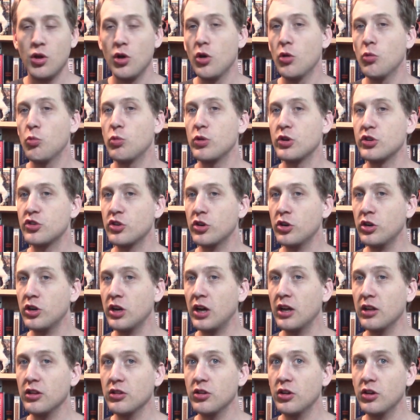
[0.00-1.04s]
When
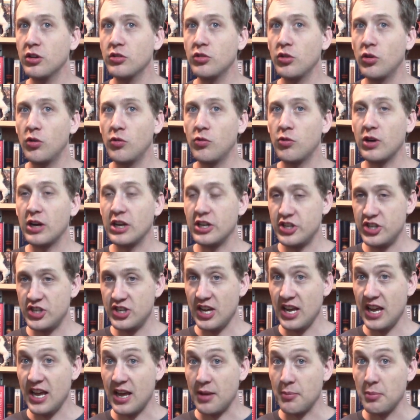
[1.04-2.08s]
Turcotte looked over at
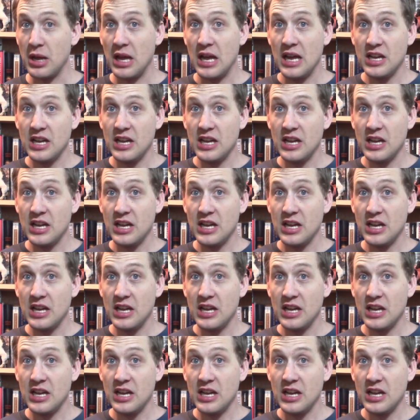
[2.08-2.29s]
Sham,